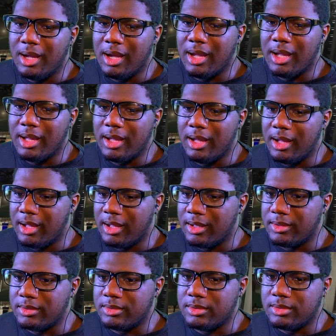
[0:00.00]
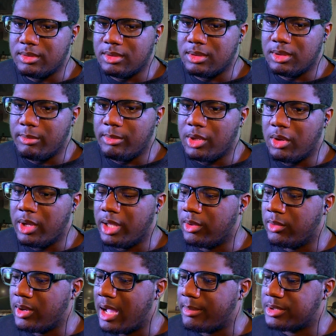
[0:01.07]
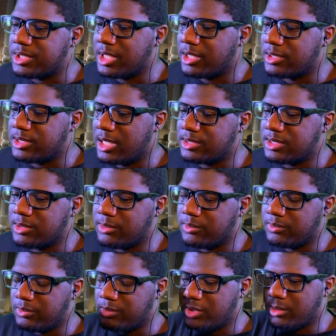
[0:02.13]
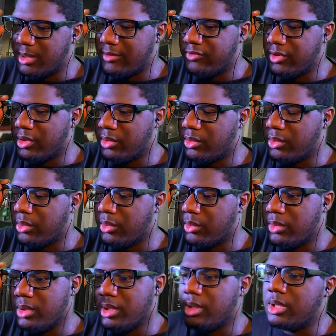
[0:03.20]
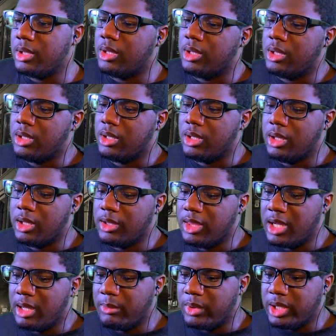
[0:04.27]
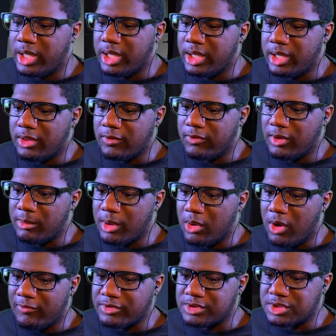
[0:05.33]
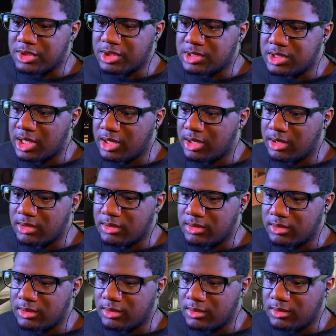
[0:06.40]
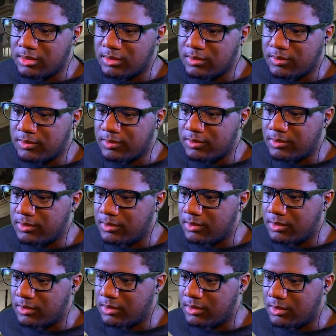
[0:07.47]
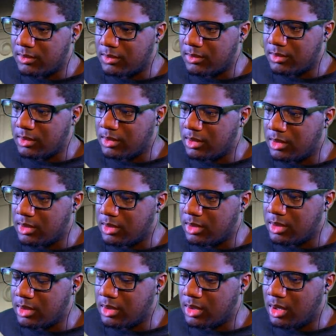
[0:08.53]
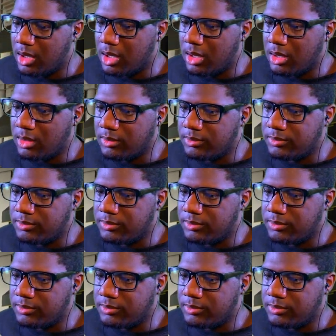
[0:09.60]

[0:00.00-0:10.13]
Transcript: Alright, uh, let me go ahead and grab her, take her down to, to my vehicle. Uh, then I'm going to get another female officer to check her. Hello. Alright.